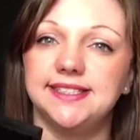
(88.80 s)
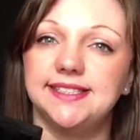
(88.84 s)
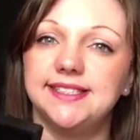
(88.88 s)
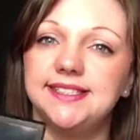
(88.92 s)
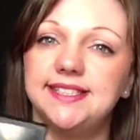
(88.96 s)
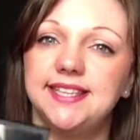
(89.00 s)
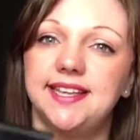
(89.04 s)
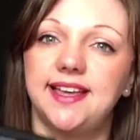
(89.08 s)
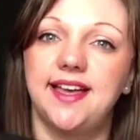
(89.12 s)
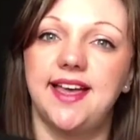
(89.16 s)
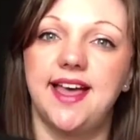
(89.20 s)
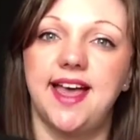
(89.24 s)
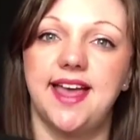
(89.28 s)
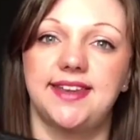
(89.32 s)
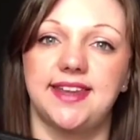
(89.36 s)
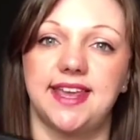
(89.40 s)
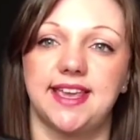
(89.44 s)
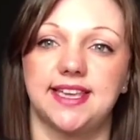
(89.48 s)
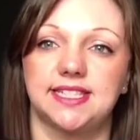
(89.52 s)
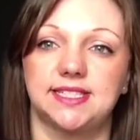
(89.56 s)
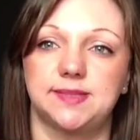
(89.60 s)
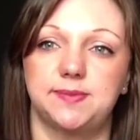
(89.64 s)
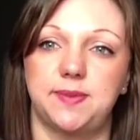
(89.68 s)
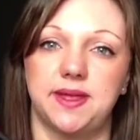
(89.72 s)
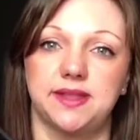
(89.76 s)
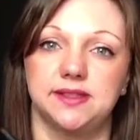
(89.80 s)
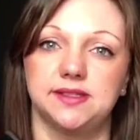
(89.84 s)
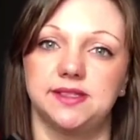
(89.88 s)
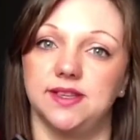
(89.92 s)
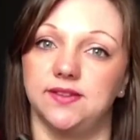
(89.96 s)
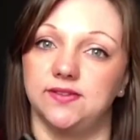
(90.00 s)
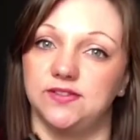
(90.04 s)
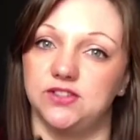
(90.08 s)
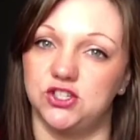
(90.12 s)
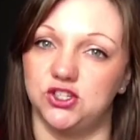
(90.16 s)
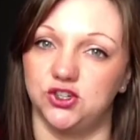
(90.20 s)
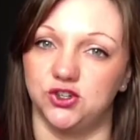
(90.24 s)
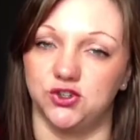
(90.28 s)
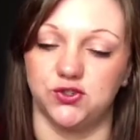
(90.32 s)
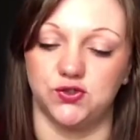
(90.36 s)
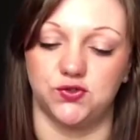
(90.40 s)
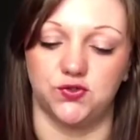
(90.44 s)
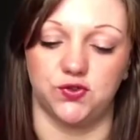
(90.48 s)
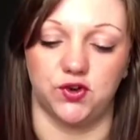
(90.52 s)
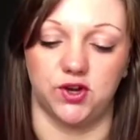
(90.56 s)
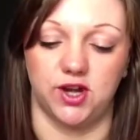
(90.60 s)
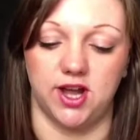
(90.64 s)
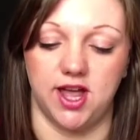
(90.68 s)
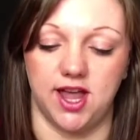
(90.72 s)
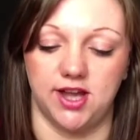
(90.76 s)
tad expensive just
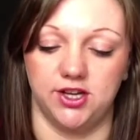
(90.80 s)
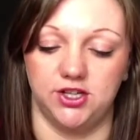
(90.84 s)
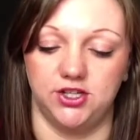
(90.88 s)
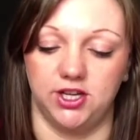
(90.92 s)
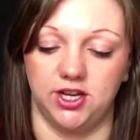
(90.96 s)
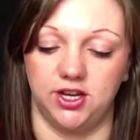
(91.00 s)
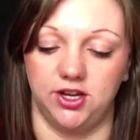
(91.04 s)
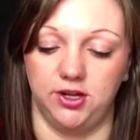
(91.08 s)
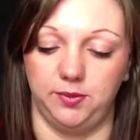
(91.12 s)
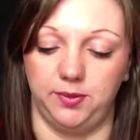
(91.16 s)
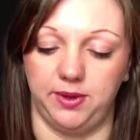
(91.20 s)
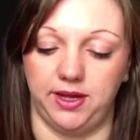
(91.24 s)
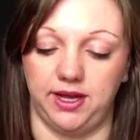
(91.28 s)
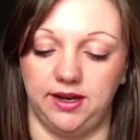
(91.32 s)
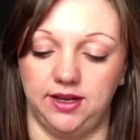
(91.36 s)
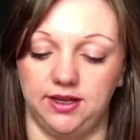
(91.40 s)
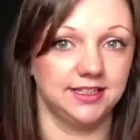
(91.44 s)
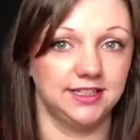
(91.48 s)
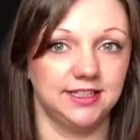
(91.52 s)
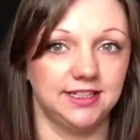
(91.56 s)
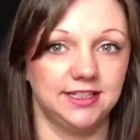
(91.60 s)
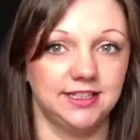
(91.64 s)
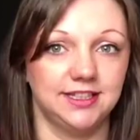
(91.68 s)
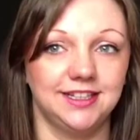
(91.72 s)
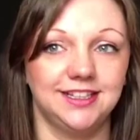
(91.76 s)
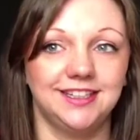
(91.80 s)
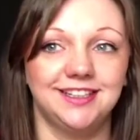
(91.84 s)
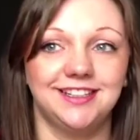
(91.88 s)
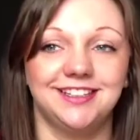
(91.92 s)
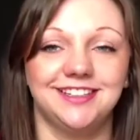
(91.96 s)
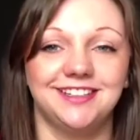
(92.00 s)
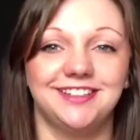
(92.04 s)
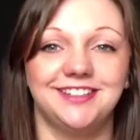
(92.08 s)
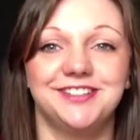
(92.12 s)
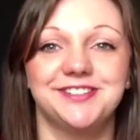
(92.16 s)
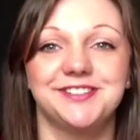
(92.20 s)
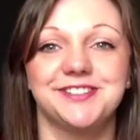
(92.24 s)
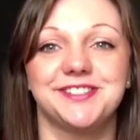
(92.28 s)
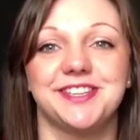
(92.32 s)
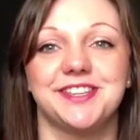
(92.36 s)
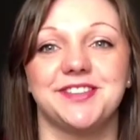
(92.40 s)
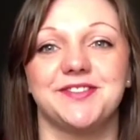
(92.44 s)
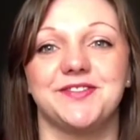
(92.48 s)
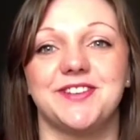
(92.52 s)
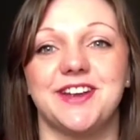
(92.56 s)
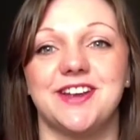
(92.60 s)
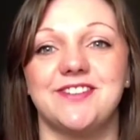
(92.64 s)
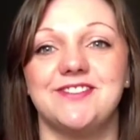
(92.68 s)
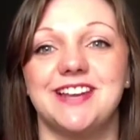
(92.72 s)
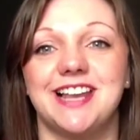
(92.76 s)
for an eyeshadow palette. Also, the
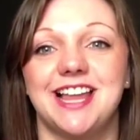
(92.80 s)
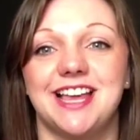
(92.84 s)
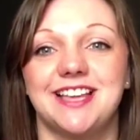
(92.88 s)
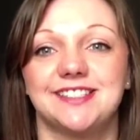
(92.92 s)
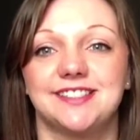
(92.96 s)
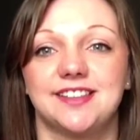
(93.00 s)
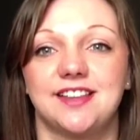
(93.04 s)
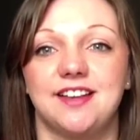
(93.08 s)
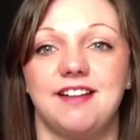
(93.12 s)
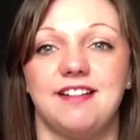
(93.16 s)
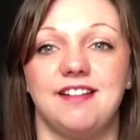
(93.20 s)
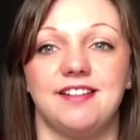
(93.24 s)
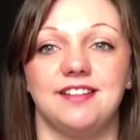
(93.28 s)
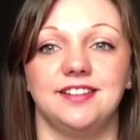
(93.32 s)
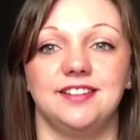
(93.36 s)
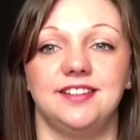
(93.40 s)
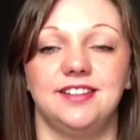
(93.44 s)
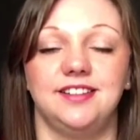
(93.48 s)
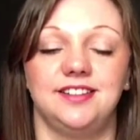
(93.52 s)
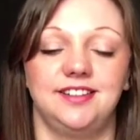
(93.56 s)
very last con.